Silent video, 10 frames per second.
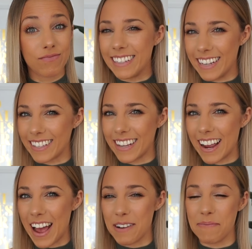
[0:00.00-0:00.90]
Yes, I
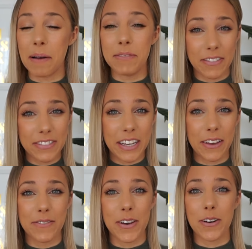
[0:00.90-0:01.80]
am. I'm definitely
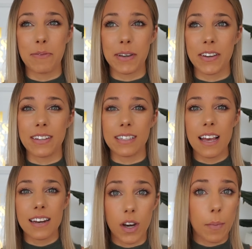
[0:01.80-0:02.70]
converted because,
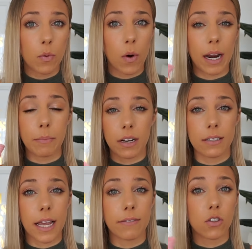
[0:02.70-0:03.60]
number one, I'm going to
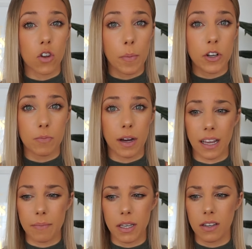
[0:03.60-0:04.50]
save so much
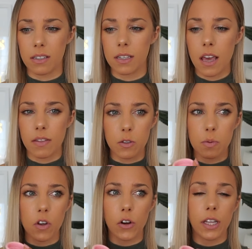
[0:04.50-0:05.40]
money because this
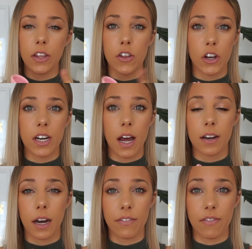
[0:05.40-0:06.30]
was only
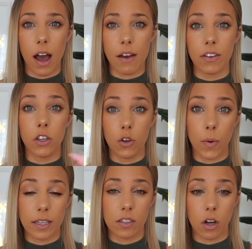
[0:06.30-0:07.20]
$39.95
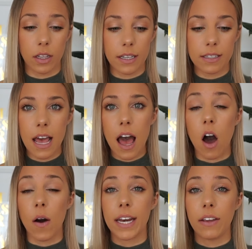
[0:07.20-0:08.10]
US dollars.
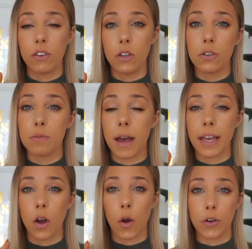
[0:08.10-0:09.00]
Oh, and if you use my
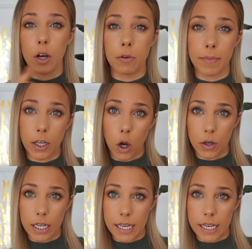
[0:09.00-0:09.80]
code, I'll put my code